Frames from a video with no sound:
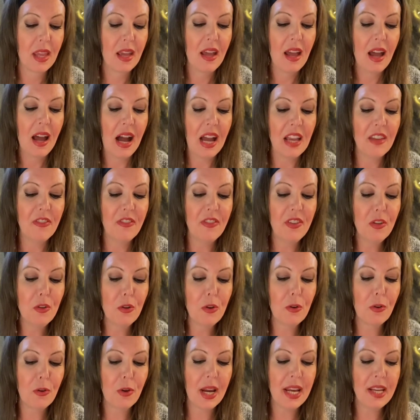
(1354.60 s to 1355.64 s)
I feel
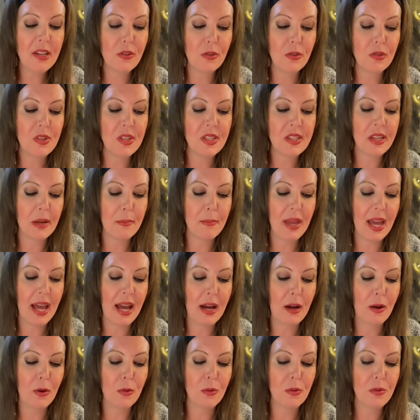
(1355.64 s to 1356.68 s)
cradled
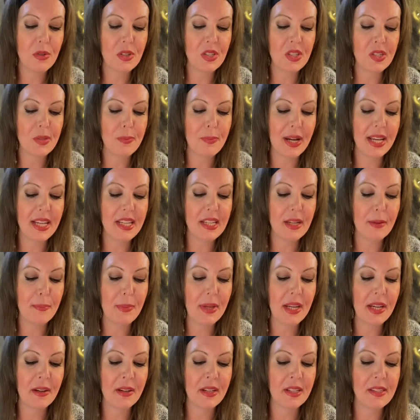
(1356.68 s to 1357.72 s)
somehow, despite
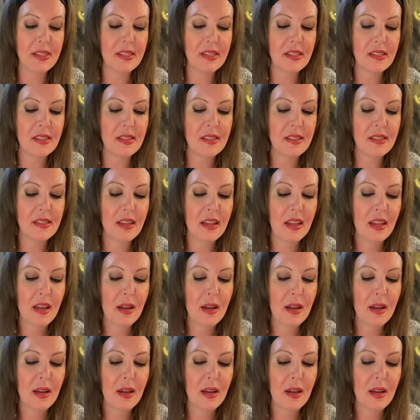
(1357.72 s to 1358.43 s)
appearances,